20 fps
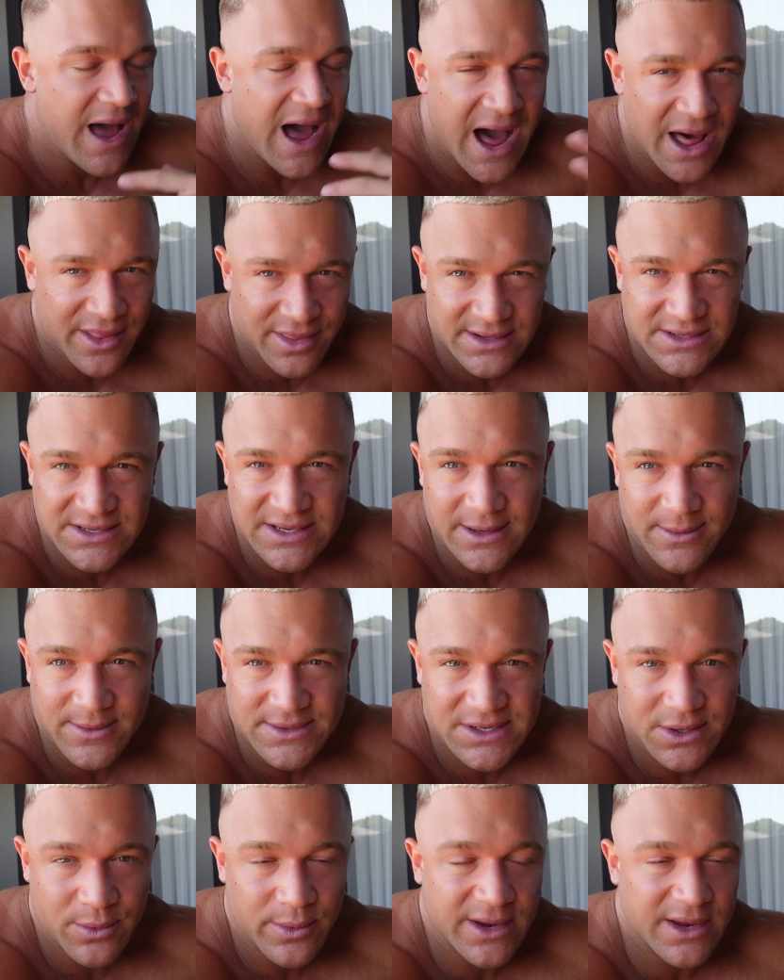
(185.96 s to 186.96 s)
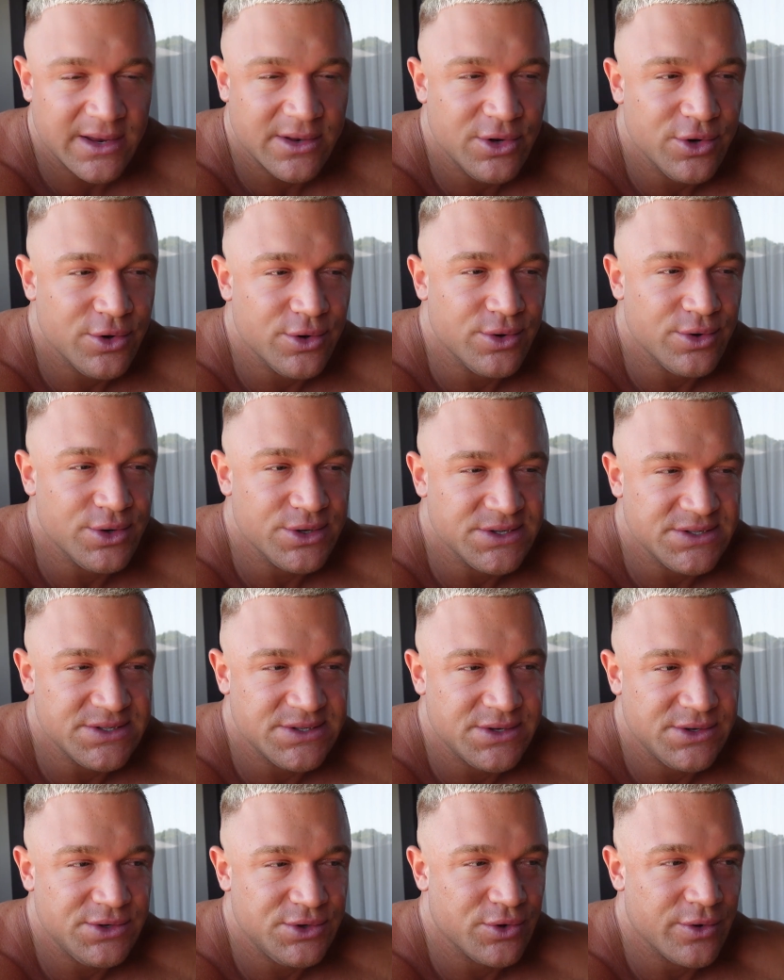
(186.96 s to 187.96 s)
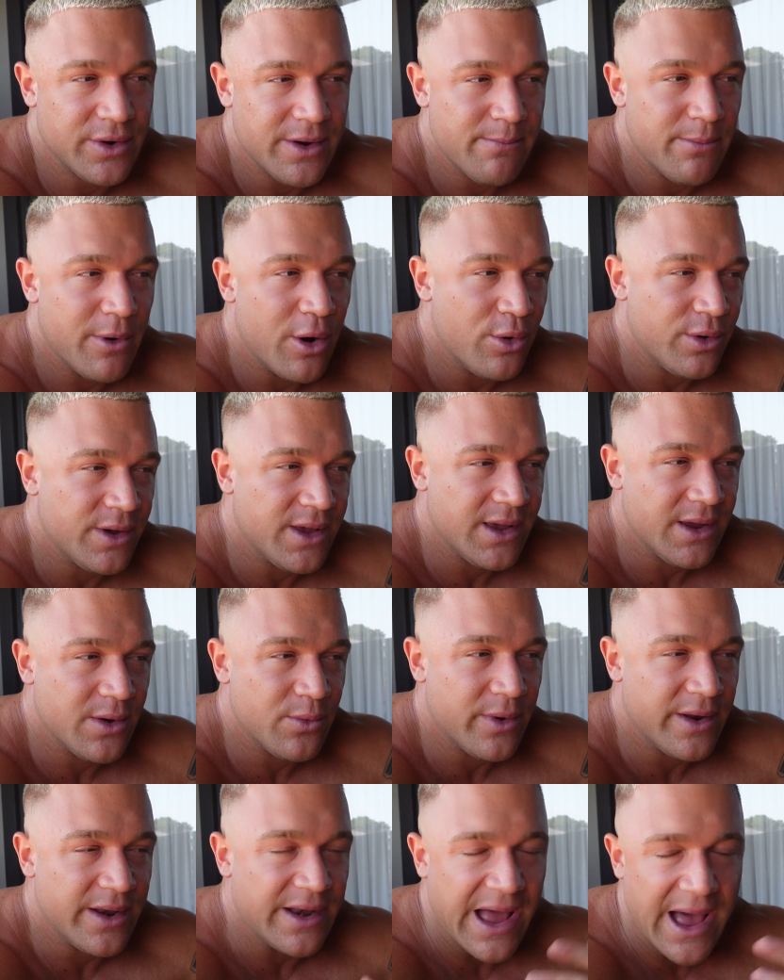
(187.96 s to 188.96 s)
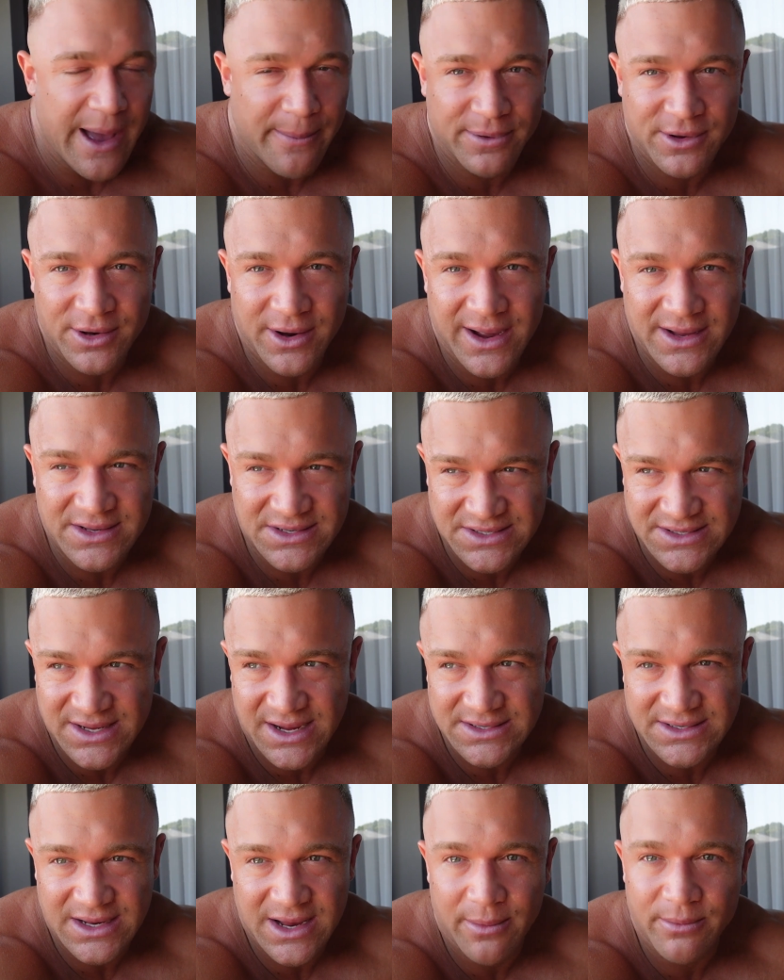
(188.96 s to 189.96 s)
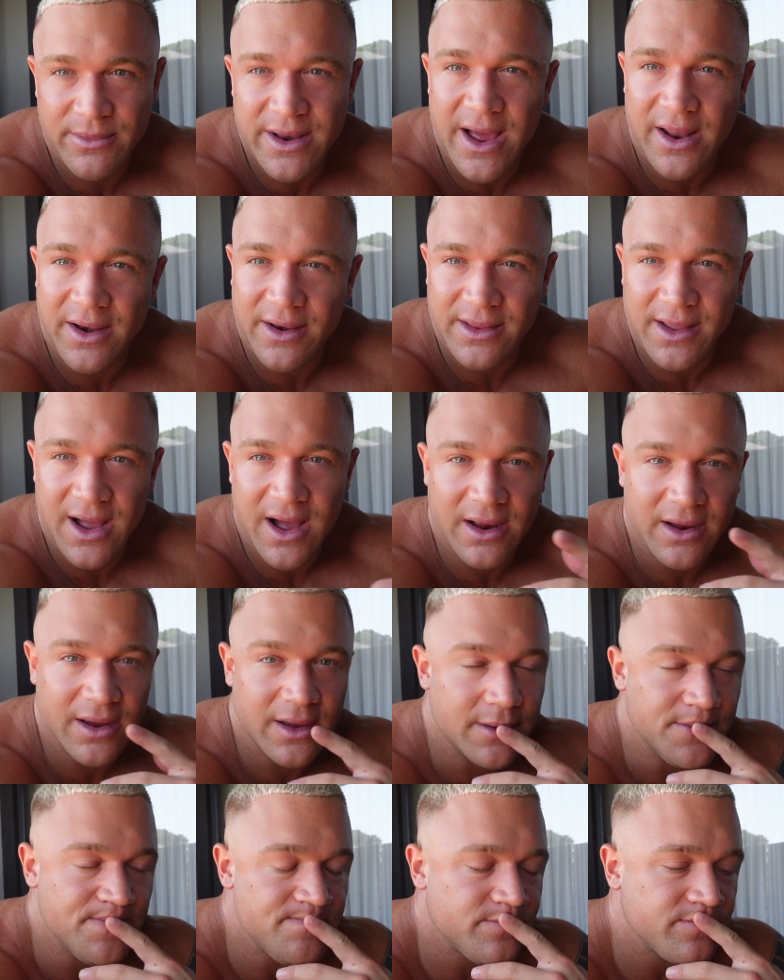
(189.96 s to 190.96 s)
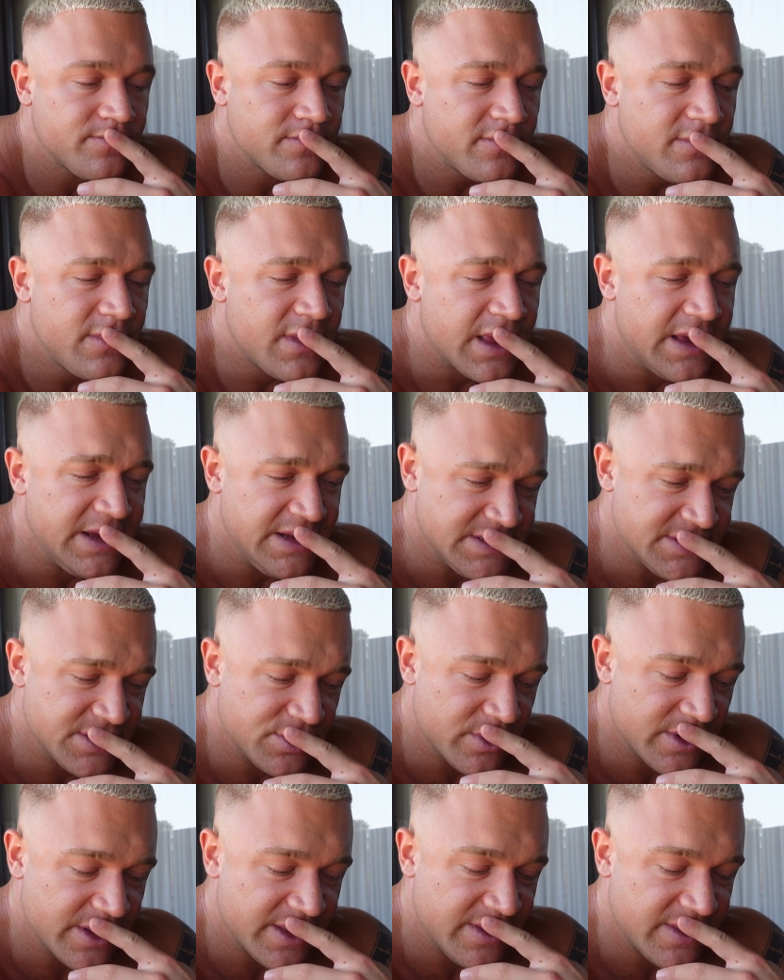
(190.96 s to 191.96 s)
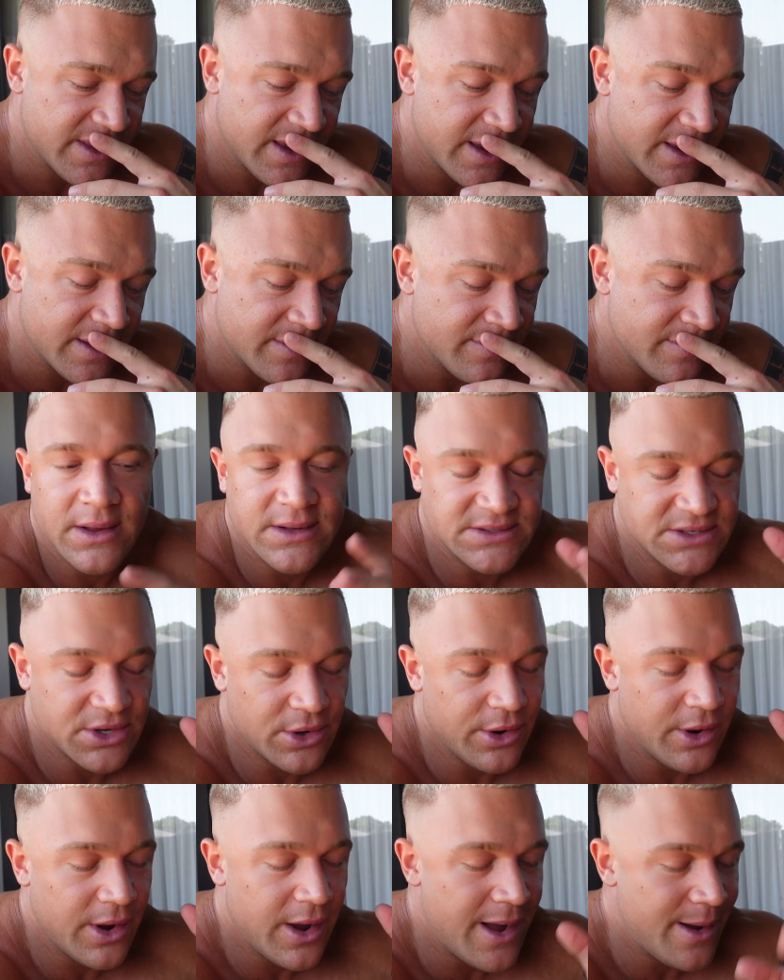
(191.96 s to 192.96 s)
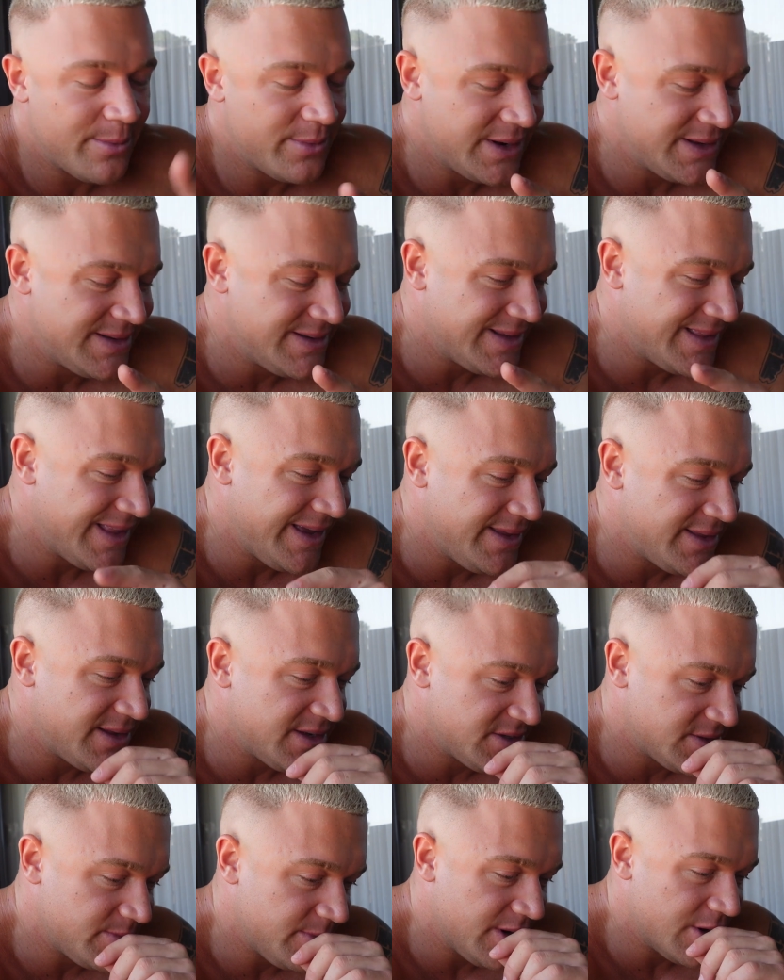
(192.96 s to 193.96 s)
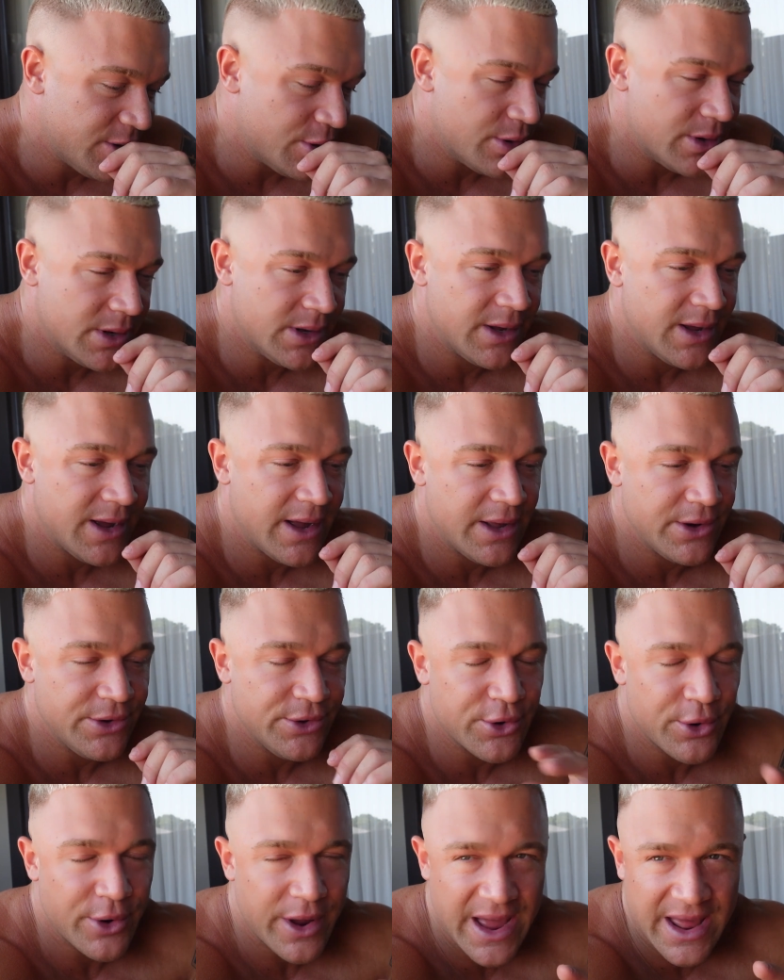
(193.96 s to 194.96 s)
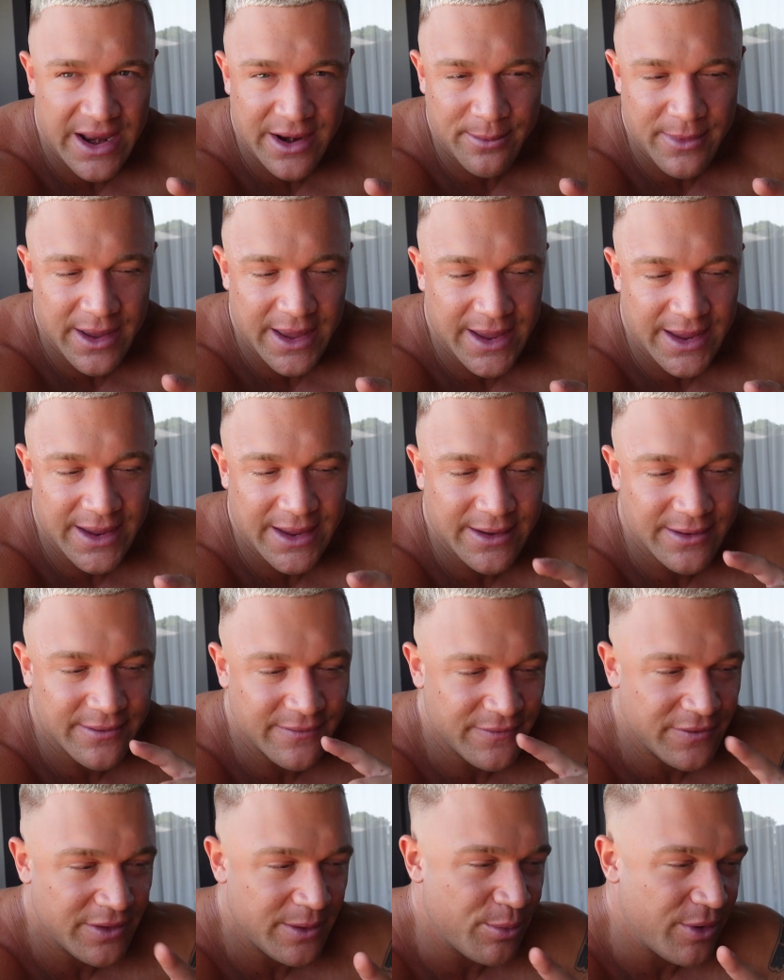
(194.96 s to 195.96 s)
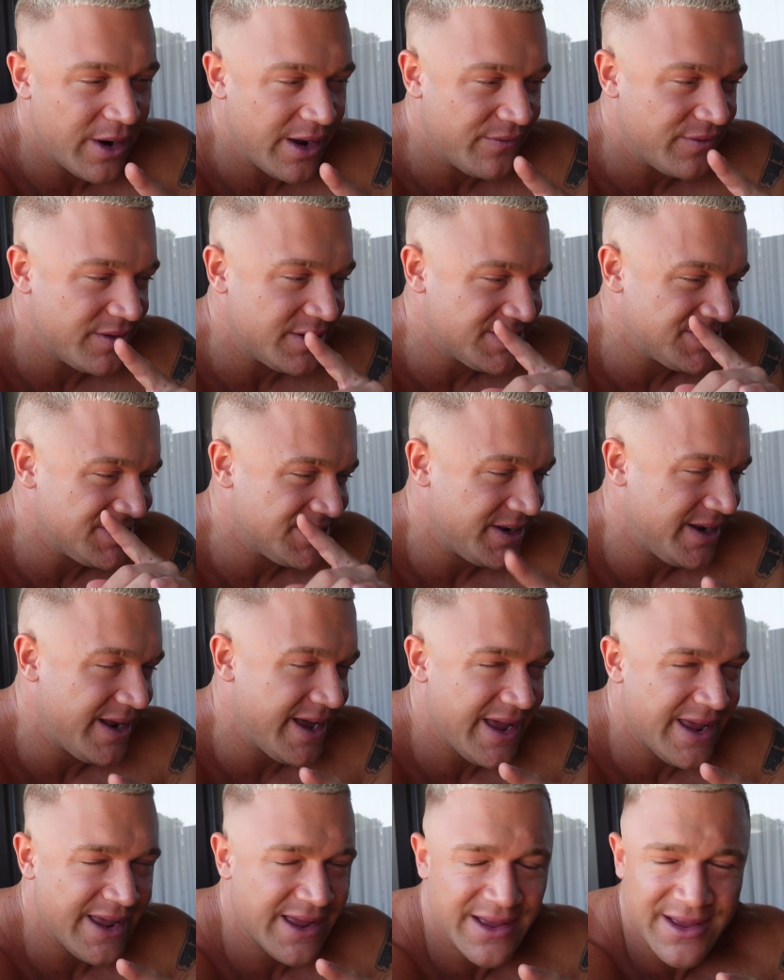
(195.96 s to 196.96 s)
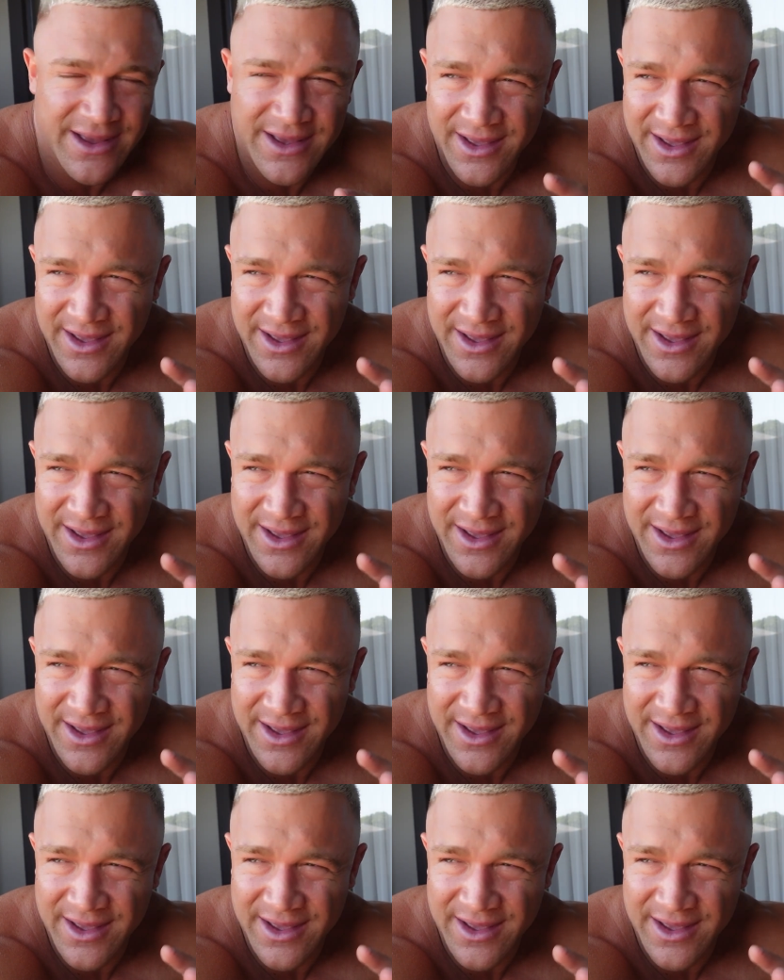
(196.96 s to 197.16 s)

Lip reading: other tips that we can use during bulking when appetite just starts to come down and the hunger isn't really there. So I'm going to delete this meal, no anime for the breakfast today.